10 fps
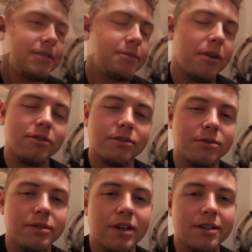Tomorrow's a
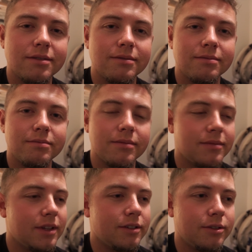new day.
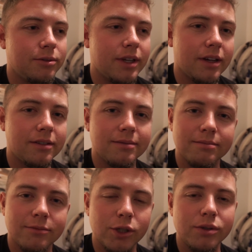New day.
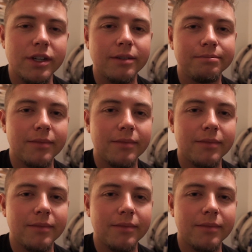Tuesday.